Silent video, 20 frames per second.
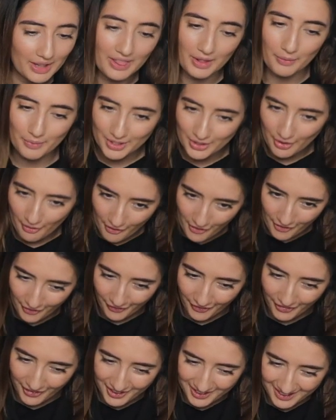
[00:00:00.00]
There we
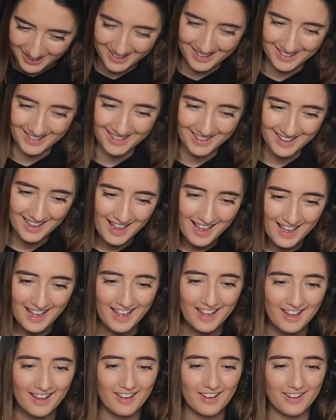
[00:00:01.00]
go.
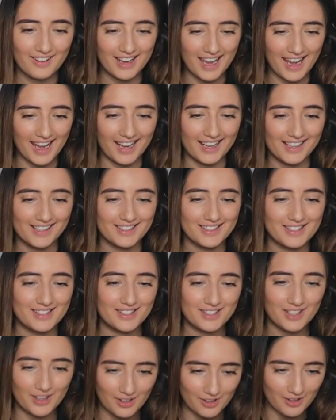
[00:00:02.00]
Okay,
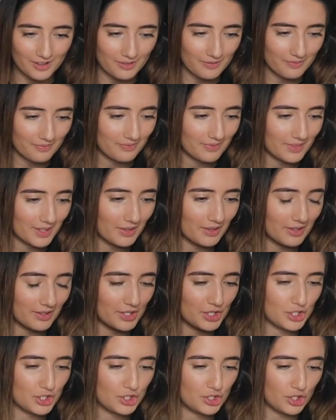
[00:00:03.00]
so I'm
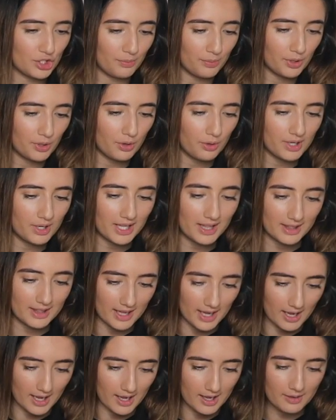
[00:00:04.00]
going to stop recording
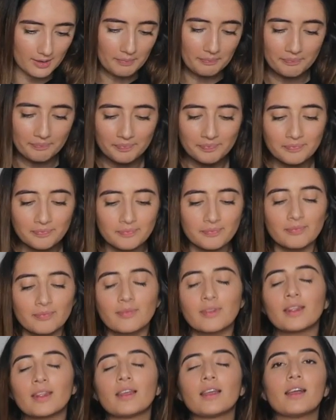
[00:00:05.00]
there.
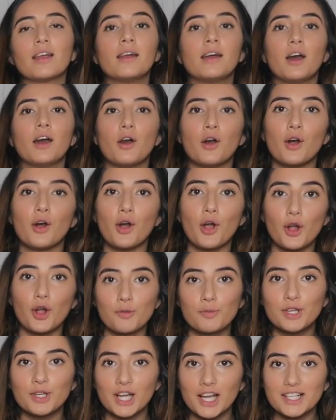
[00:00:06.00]

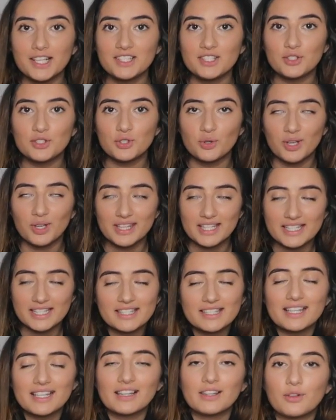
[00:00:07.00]
Hope you guys enjoyed
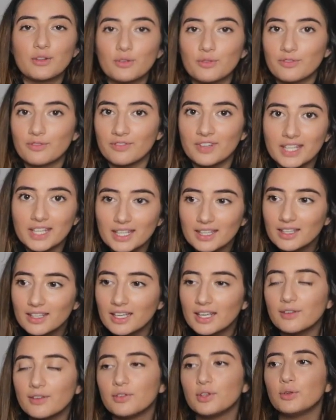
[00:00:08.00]
this little vid.
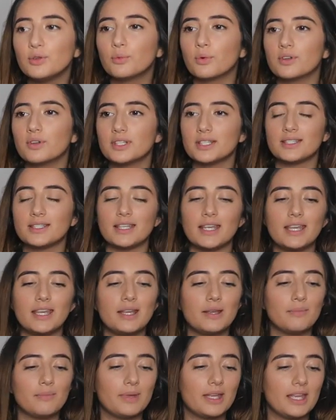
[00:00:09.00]
If you want to
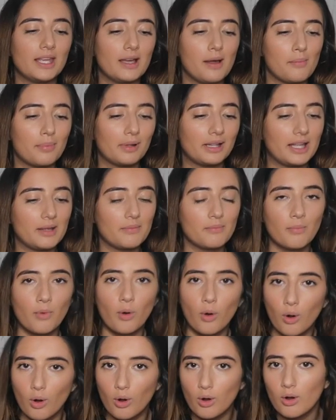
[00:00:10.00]
see me play
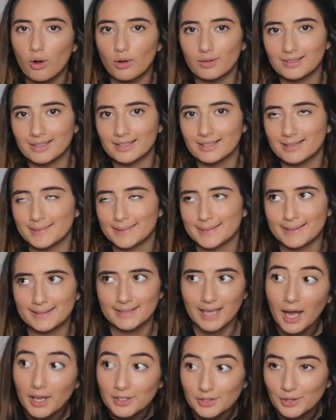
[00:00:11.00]
more on
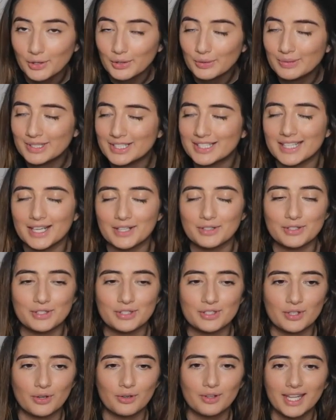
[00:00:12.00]
Stardoll, which sounds
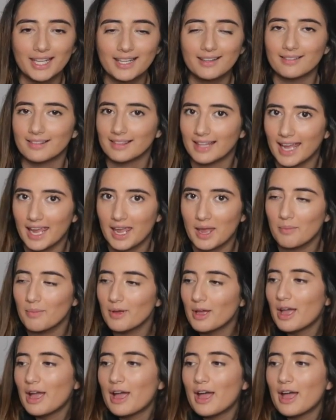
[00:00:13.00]
so like lame,